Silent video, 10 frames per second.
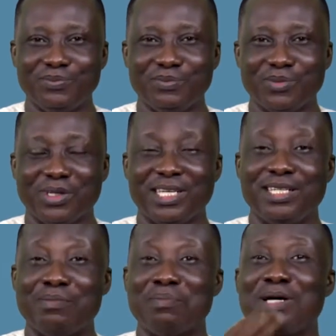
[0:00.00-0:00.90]
Okay,
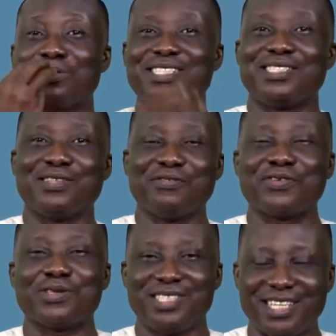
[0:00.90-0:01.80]
the mouth is the
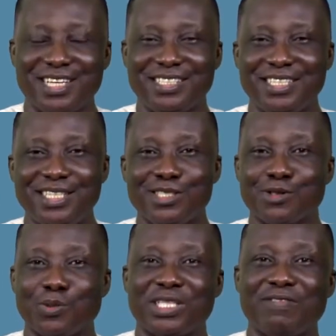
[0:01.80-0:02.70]
front yard.
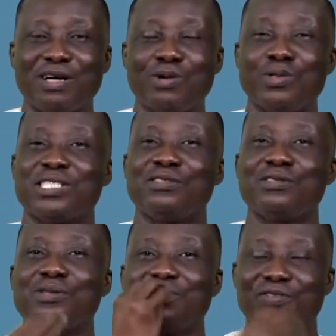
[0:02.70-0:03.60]
So whatever goes in
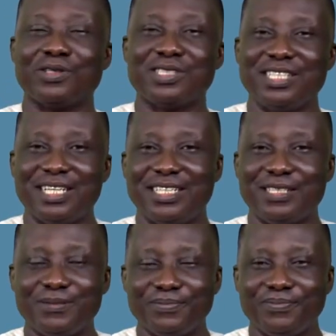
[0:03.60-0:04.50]
through the front yard
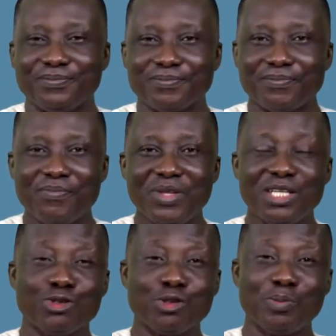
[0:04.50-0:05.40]

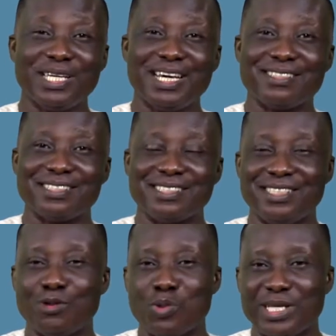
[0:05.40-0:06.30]
should be exiting,
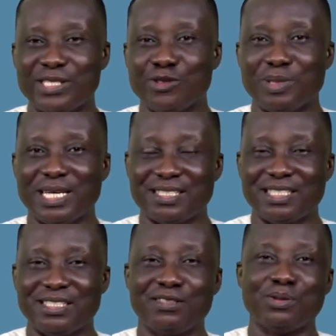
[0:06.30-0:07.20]
the waste should be
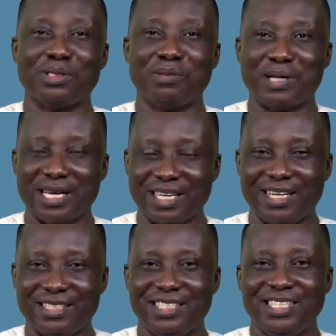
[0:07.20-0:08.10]
exiting through the
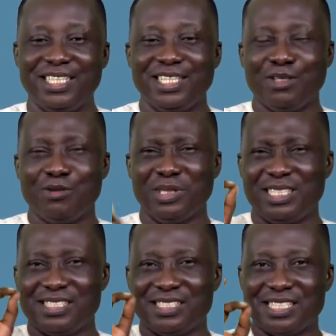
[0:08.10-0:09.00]
backyard
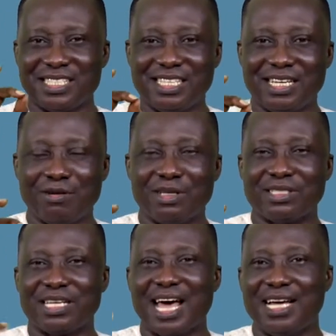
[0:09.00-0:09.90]
within 16
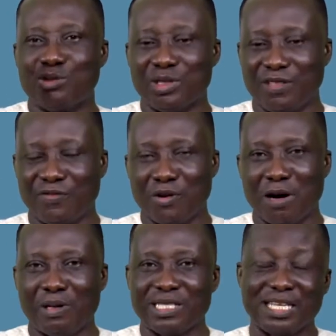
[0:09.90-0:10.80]
hours and 24
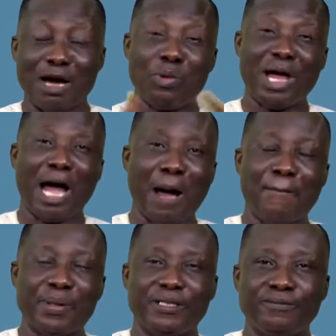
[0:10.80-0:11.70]
hours. And that will
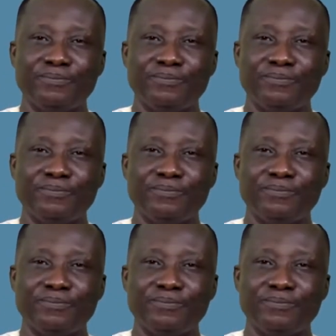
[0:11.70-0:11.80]
happen,